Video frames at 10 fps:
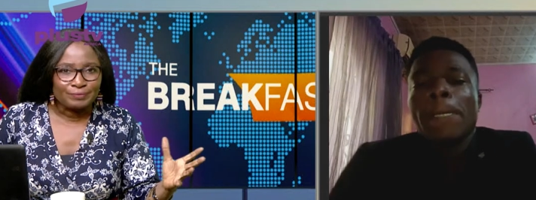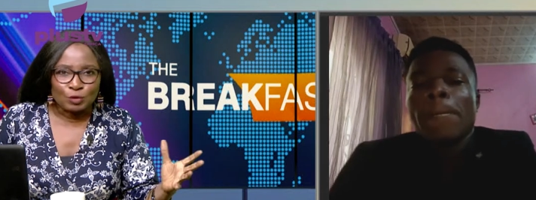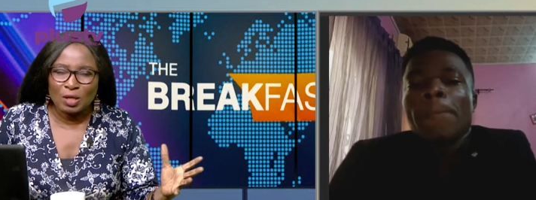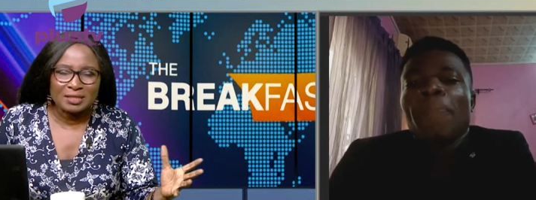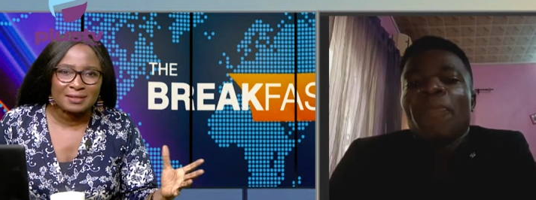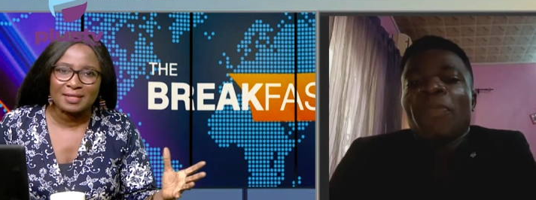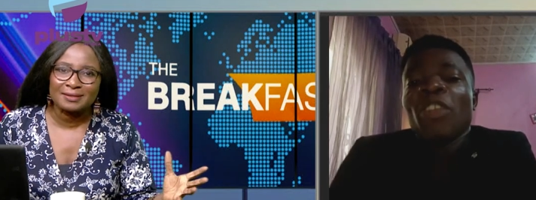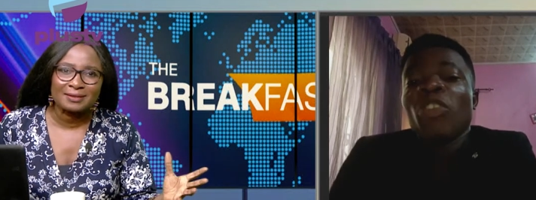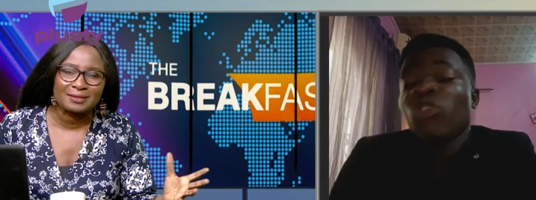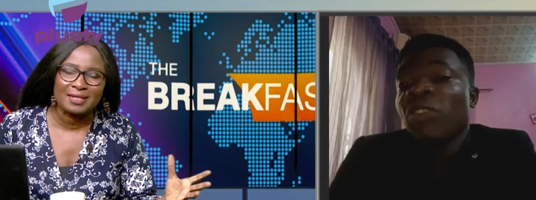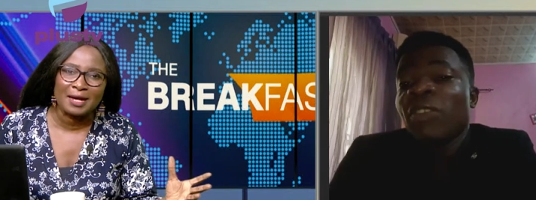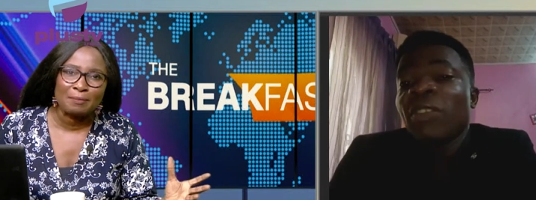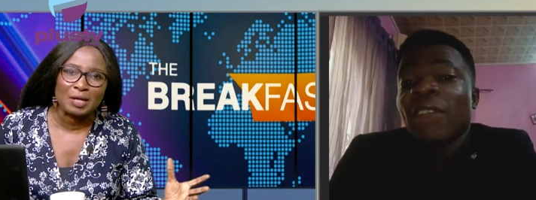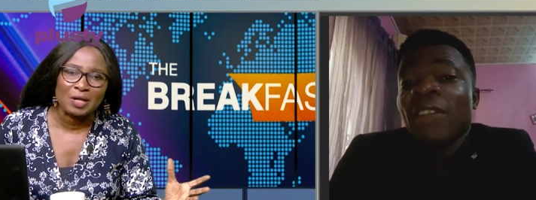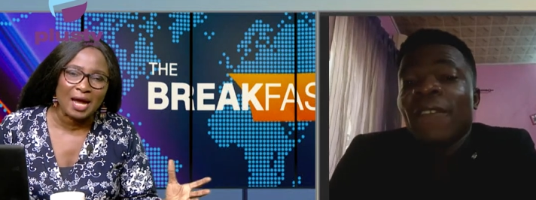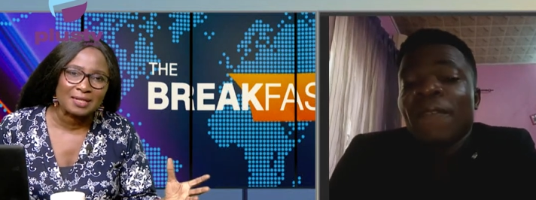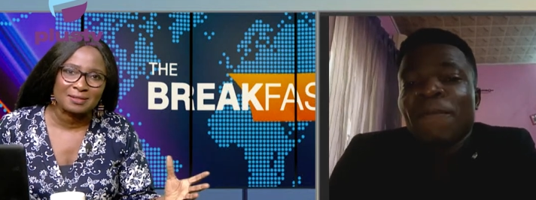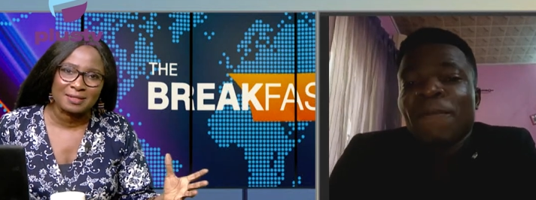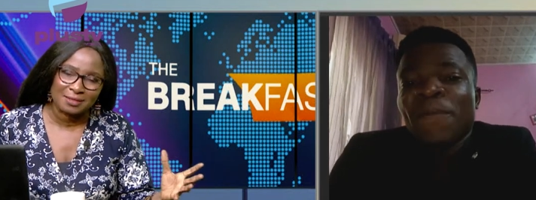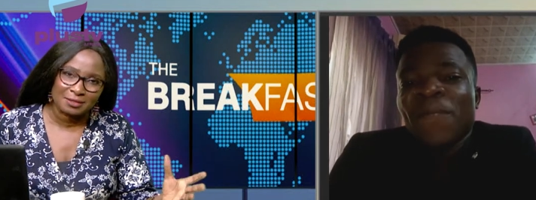Speaker 1: What does that say about
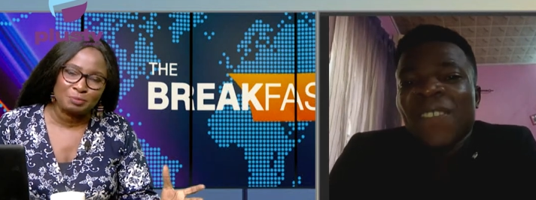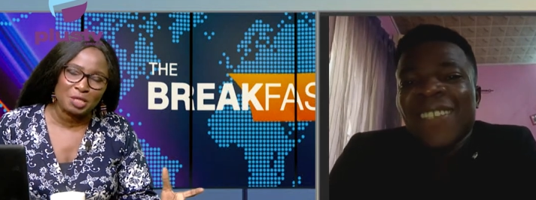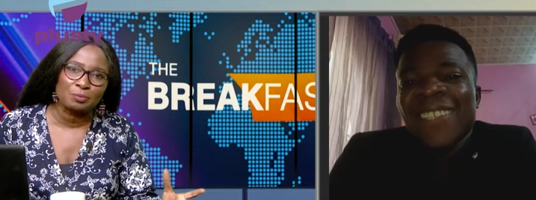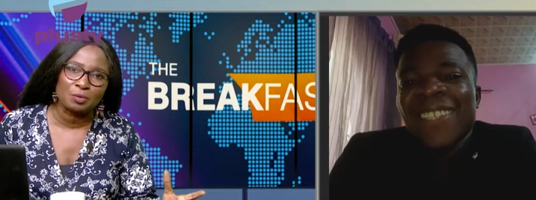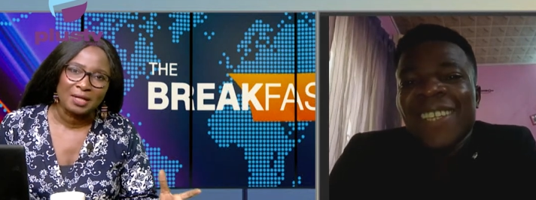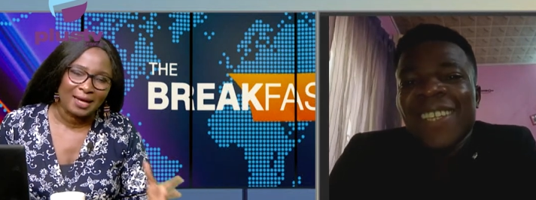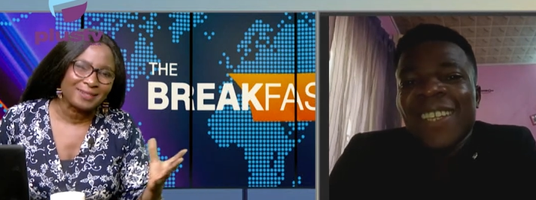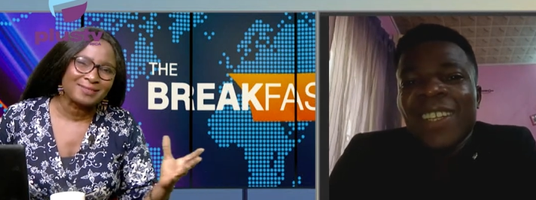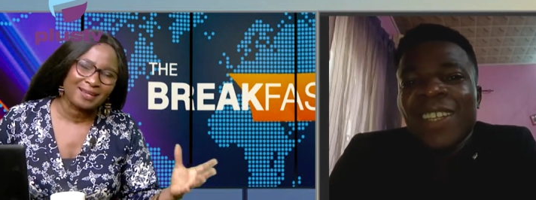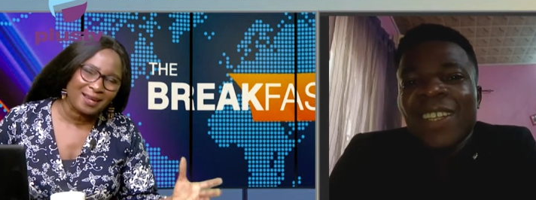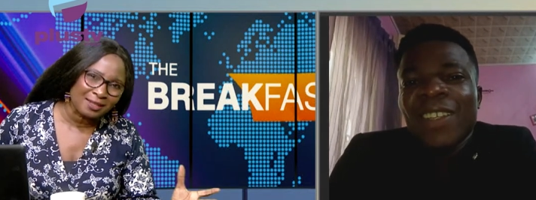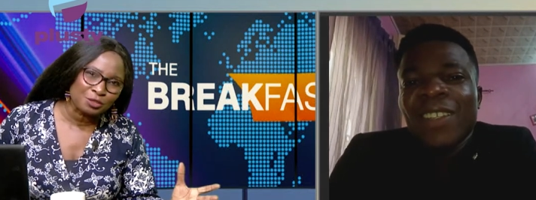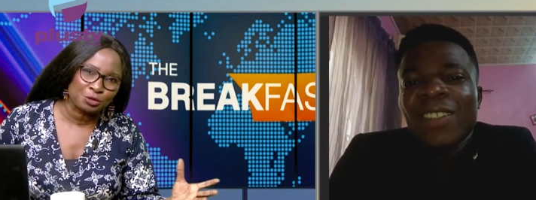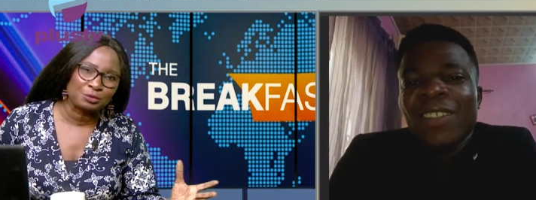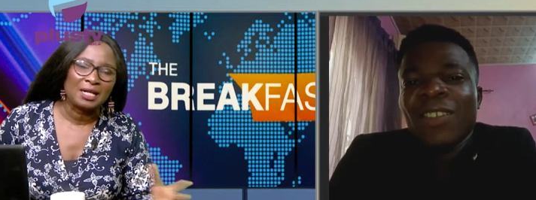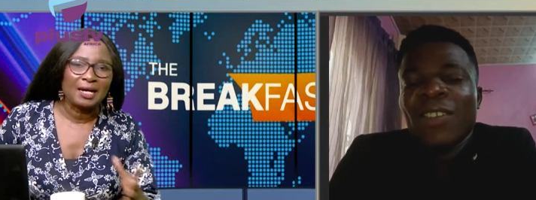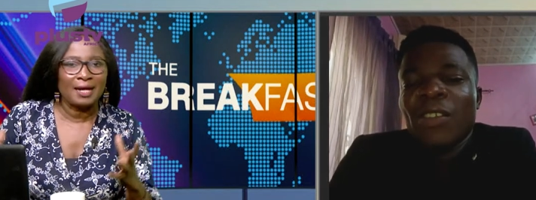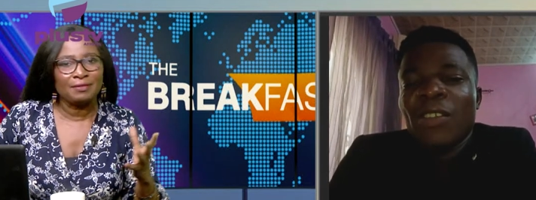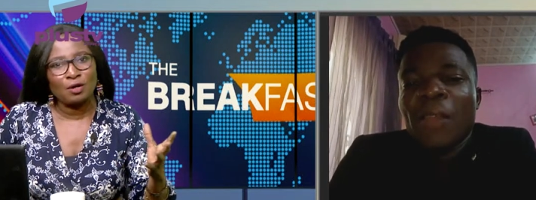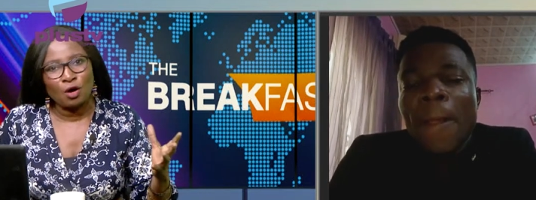us as a people and as a country
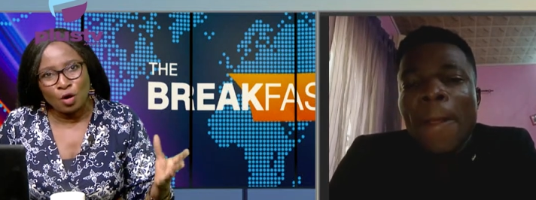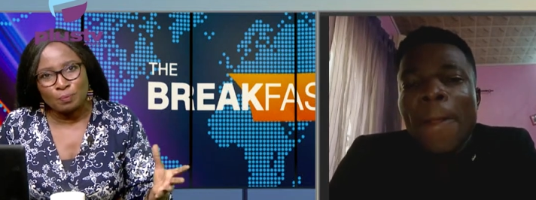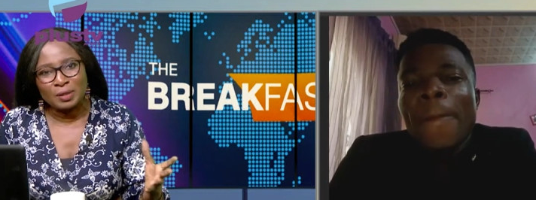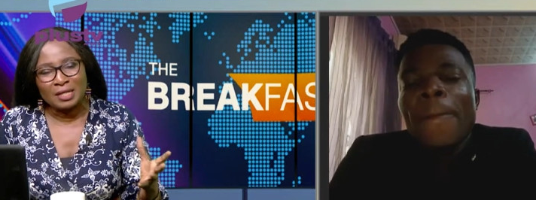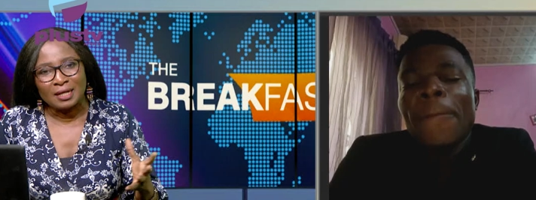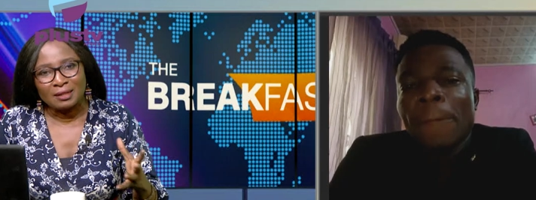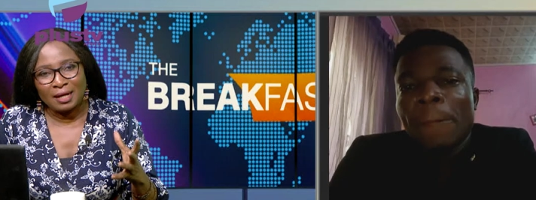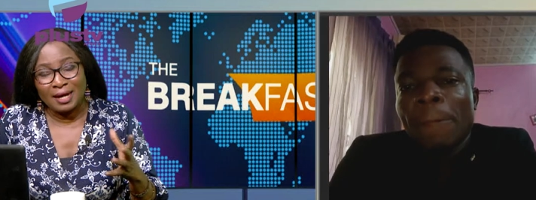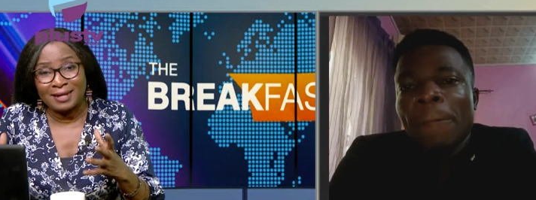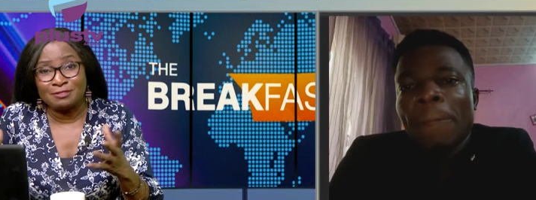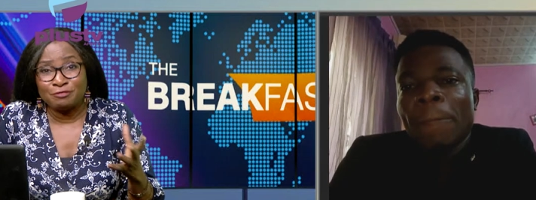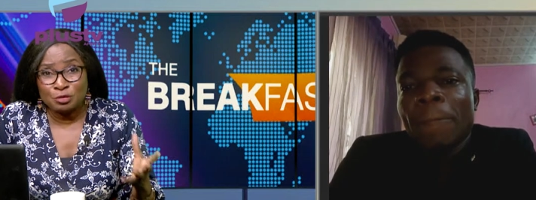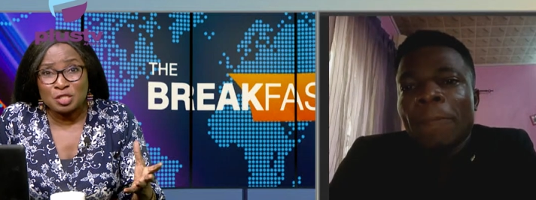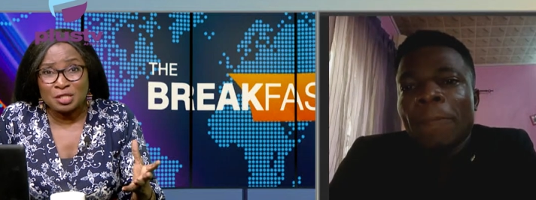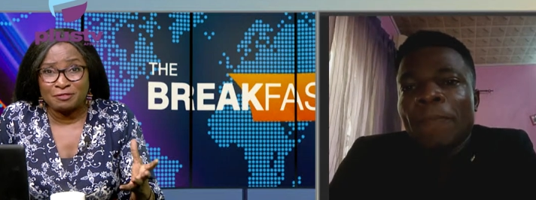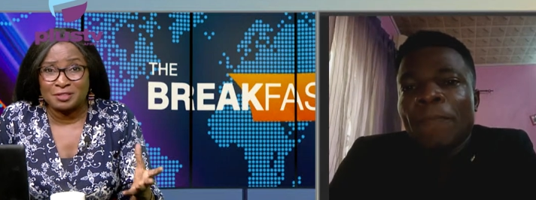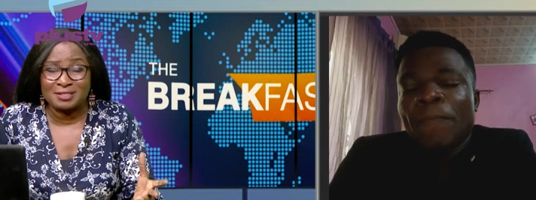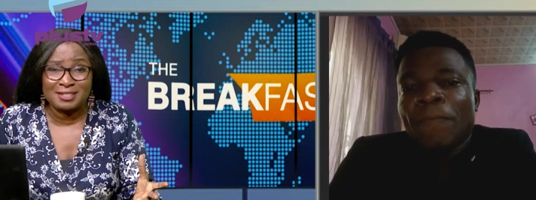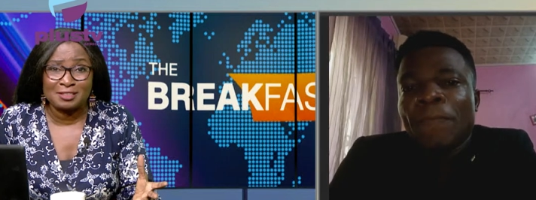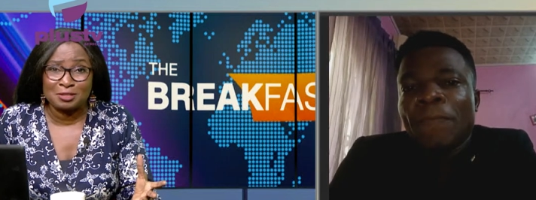and the hope and future for
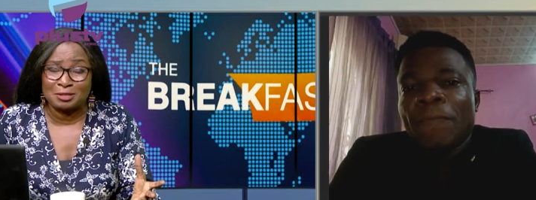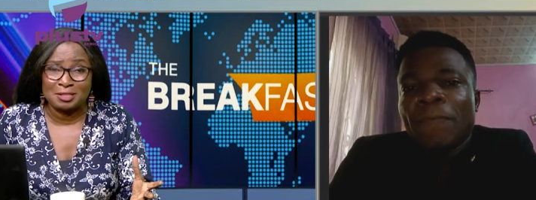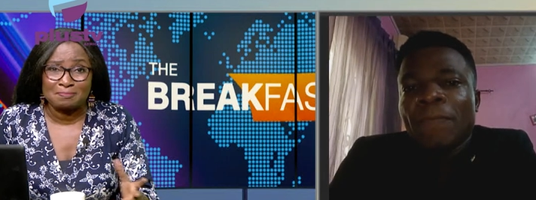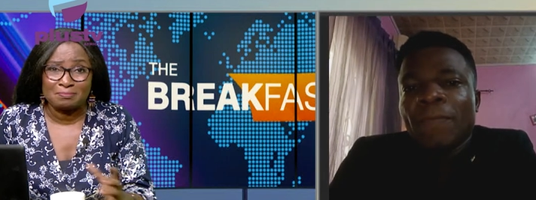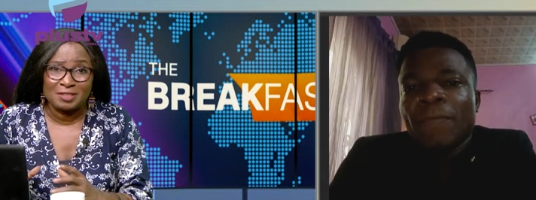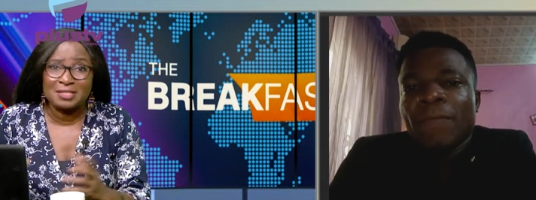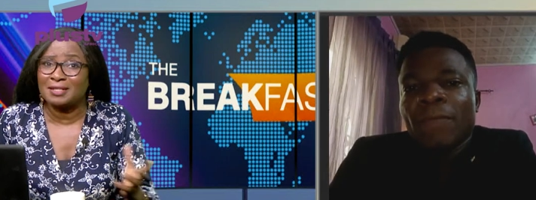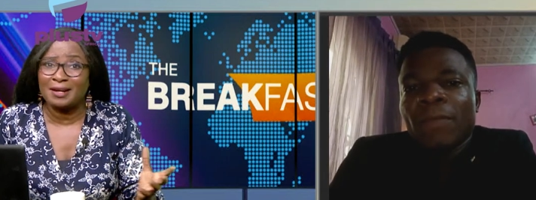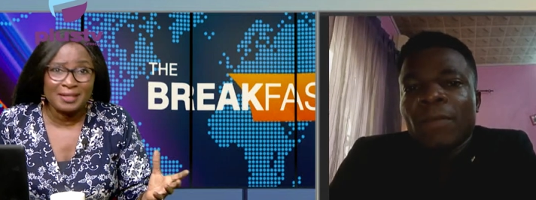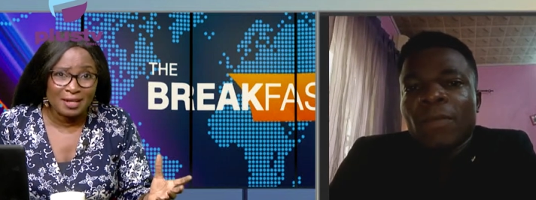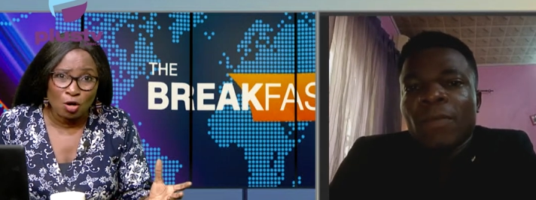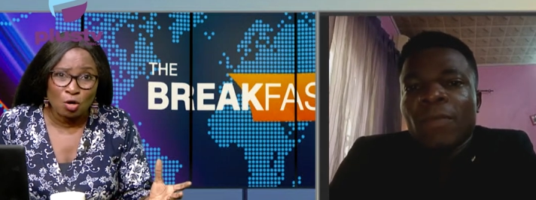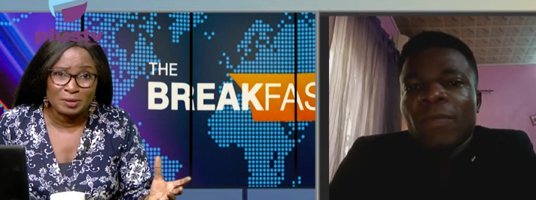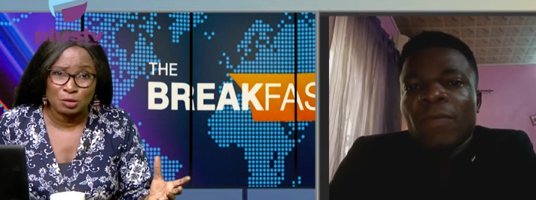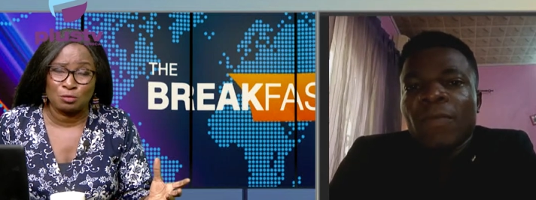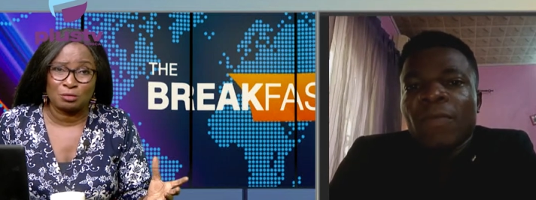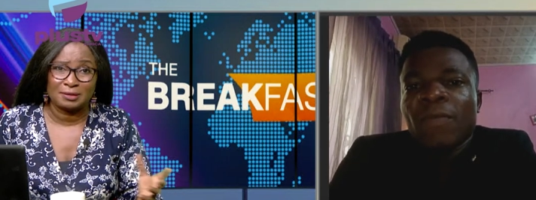this country? Is there any hope at all?